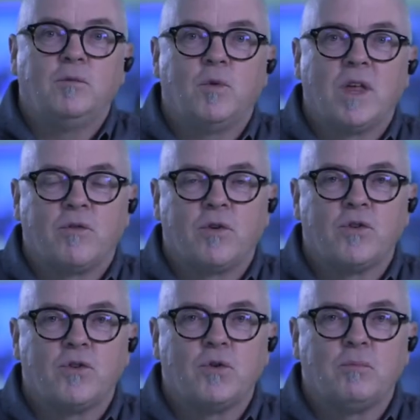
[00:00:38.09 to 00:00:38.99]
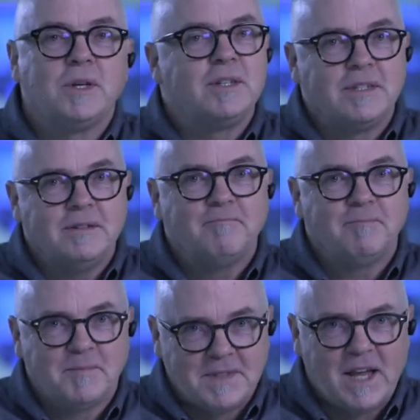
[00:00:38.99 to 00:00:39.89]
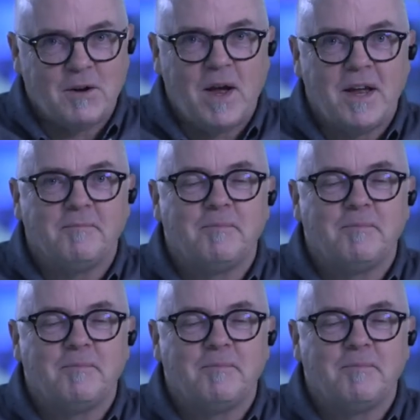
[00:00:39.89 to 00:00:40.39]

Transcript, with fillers: Without further ado, please take it away,